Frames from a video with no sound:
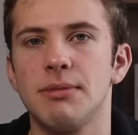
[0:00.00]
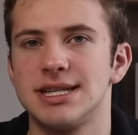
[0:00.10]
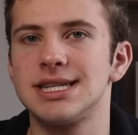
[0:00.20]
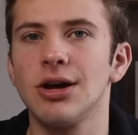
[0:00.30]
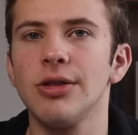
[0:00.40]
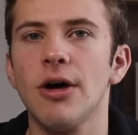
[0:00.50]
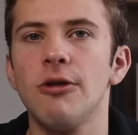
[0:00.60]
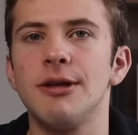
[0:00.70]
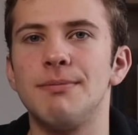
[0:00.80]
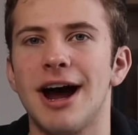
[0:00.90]
But still
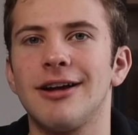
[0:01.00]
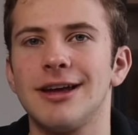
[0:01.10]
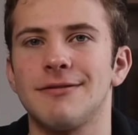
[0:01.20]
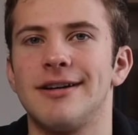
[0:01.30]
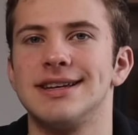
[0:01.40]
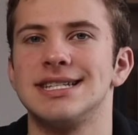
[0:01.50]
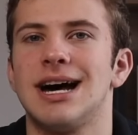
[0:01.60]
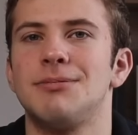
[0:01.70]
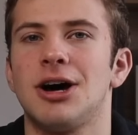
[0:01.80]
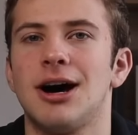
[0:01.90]
though, the battery life on this
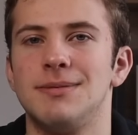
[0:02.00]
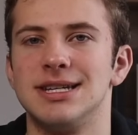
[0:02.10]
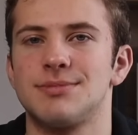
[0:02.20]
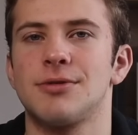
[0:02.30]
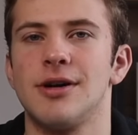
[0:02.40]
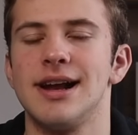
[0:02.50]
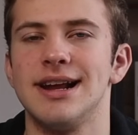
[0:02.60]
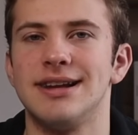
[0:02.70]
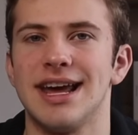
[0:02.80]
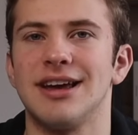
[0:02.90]
laptop is
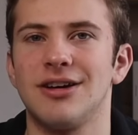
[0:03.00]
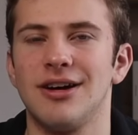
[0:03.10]
pretty dang